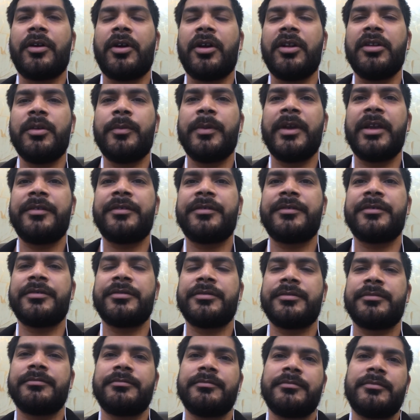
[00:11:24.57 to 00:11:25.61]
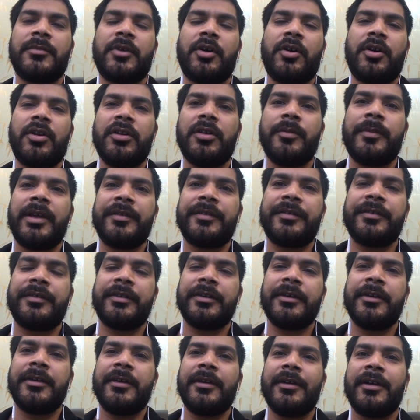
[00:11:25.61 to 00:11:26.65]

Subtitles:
all the best. All the best.